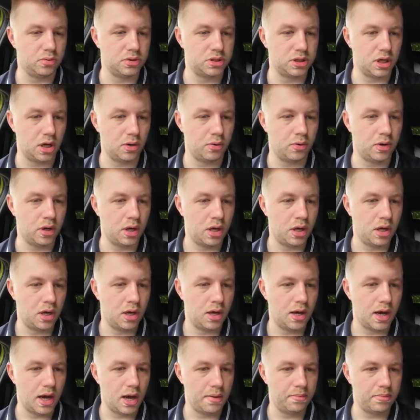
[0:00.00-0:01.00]
So
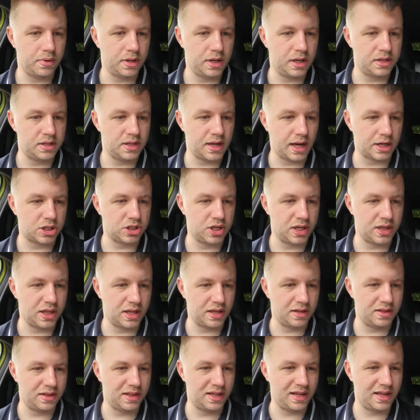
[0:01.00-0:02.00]
it isn't
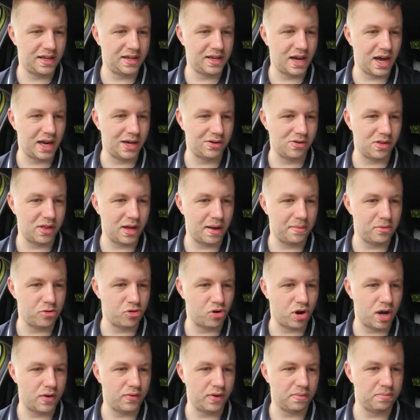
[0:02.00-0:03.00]
actually the colour that I'm
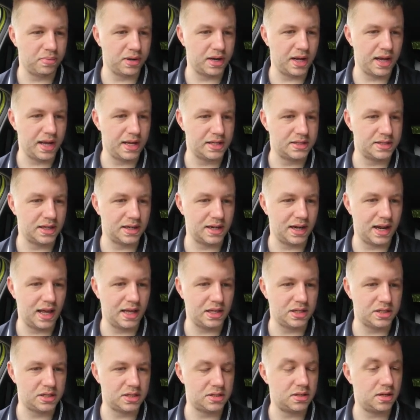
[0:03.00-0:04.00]
driving, but it is at
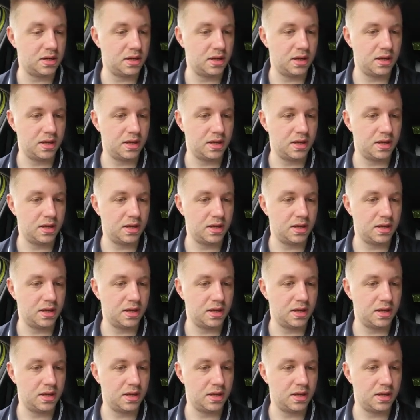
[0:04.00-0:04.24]
least,